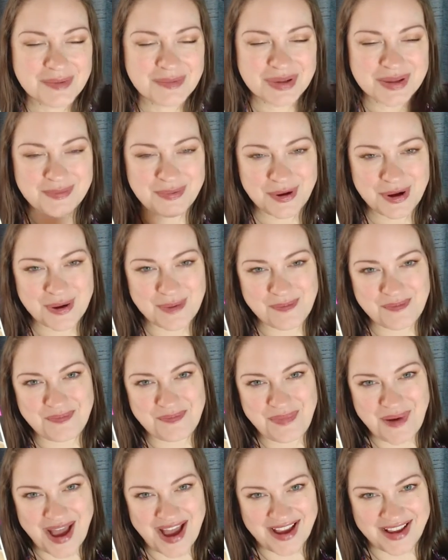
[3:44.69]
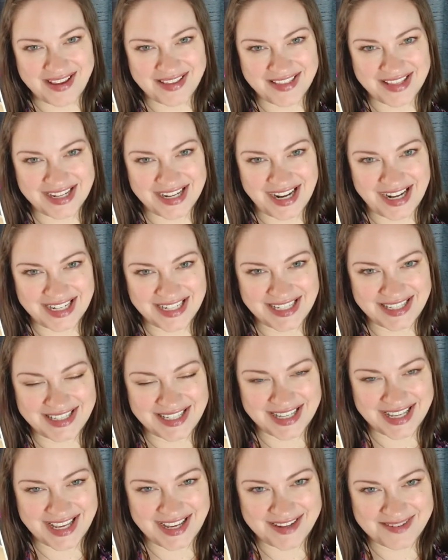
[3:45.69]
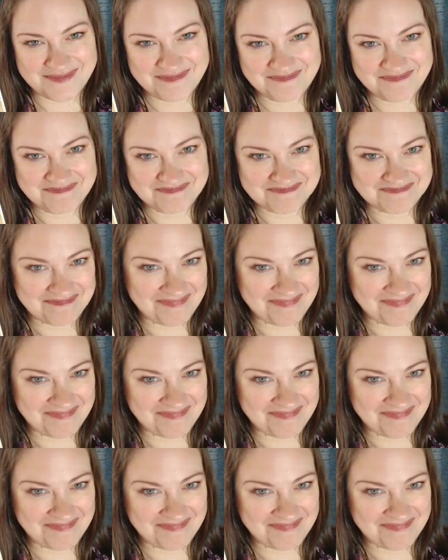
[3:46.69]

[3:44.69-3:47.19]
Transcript: be put back in the 90s again.